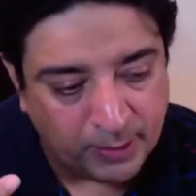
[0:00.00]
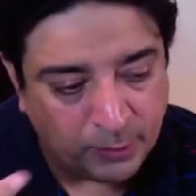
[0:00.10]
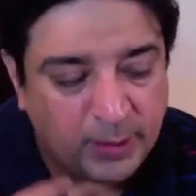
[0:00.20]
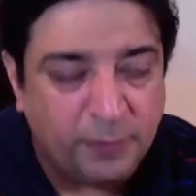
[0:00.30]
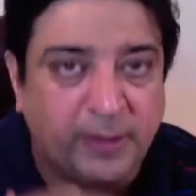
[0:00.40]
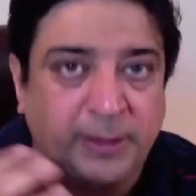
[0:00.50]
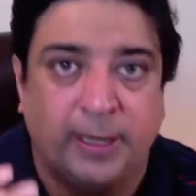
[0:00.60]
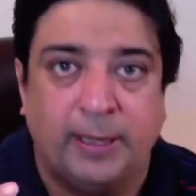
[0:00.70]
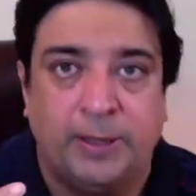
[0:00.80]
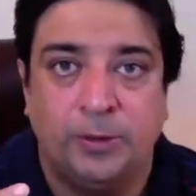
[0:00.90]
What if I
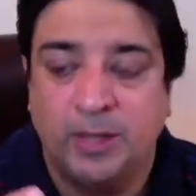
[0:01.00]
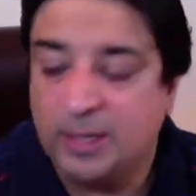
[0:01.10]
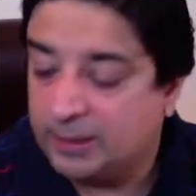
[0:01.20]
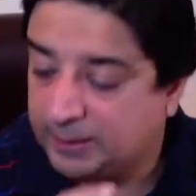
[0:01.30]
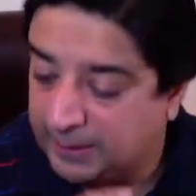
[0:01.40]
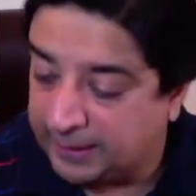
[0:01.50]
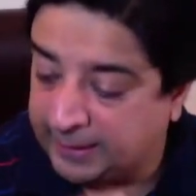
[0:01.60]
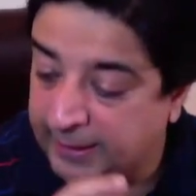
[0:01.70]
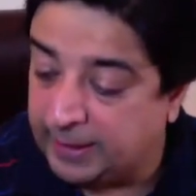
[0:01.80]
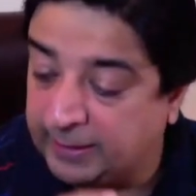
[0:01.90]
tell you
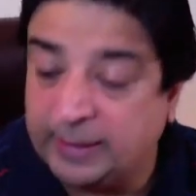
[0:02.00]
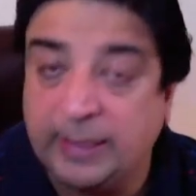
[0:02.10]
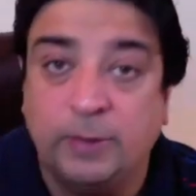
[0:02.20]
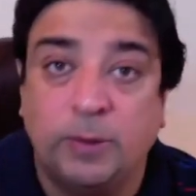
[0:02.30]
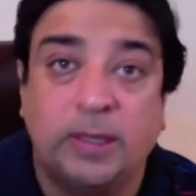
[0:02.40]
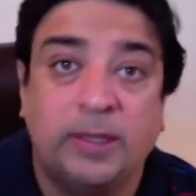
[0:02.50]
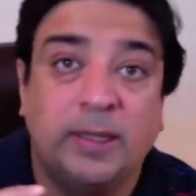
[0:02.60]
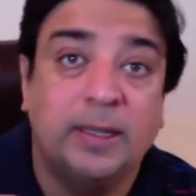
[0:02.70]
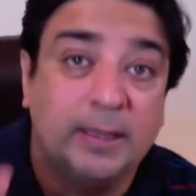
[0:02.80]
selecting a keyword